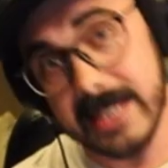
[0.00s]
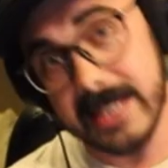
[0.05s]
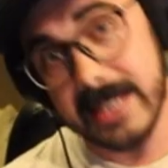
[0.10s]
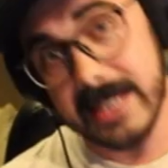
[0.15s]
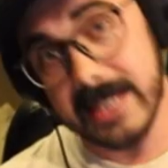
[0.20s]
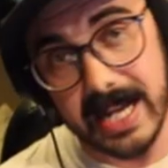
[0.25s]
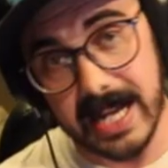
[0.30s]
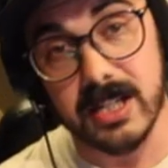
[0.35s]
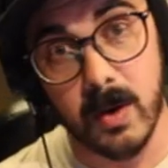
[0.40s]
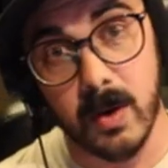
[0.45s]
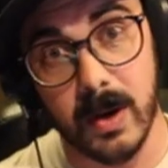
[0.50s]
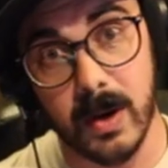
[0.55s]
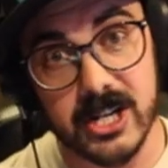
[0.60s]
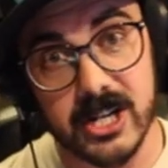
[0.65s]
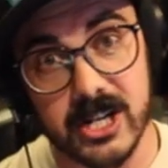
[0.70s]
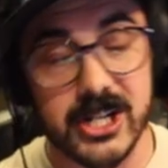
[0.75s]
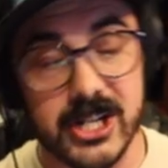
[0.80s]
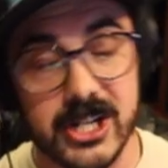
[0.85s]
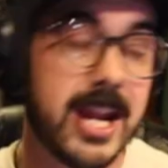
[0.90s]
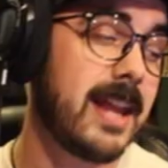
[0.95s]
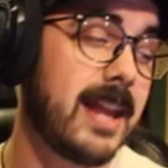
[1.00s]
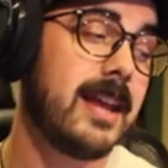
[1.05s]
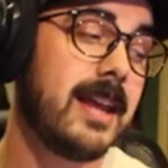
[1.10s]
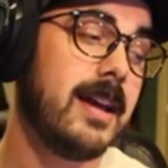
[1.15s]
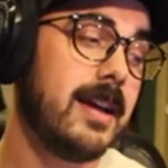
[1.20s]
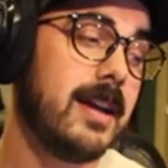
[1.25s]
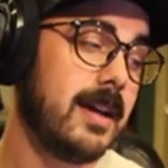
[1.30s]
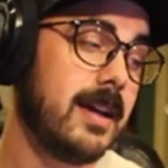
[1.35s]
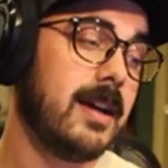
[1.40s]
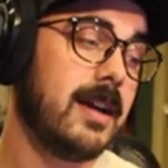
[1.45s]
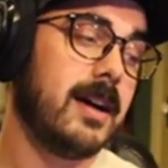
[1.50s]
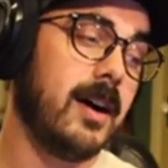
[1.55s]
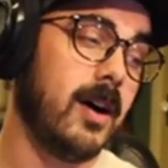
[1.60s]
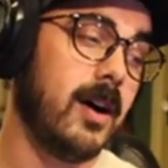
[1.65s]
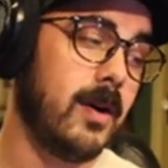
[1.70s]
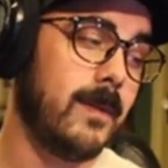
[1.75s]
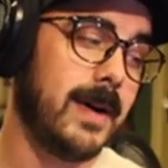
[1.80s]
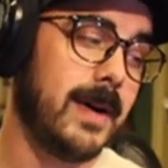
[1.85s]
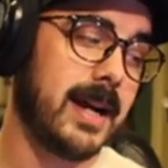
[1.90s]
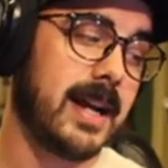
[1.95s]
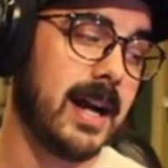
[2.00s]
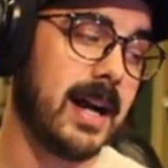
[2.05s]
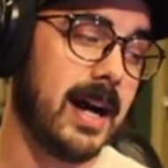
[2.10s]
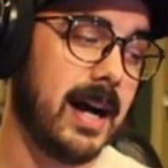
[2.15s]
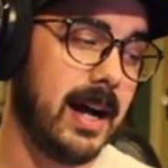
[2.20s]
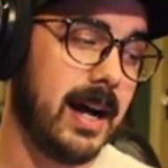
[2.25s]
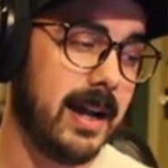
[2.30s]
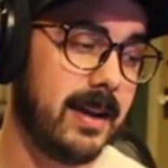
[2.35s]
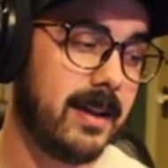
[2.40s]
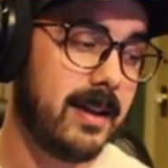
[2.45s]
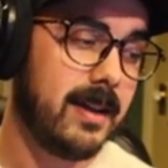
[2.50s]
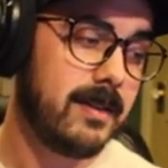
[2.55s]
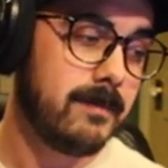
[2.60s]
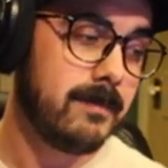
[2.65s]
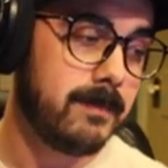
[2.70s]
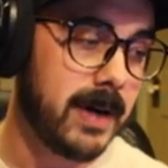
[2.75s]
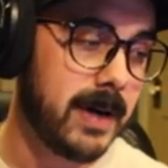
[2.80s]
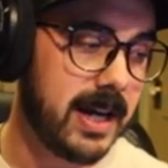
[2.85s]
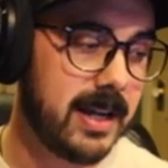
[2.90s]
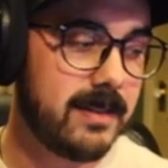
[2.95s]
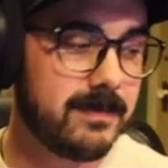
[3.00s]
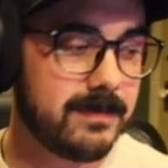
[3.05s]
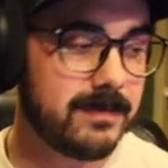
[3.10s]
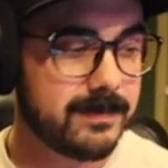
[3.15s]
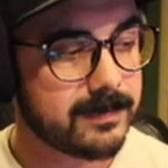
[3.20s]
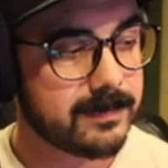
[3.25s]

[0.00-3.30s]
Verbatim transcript: That's annoying as shit. Yeah. Oh my god. But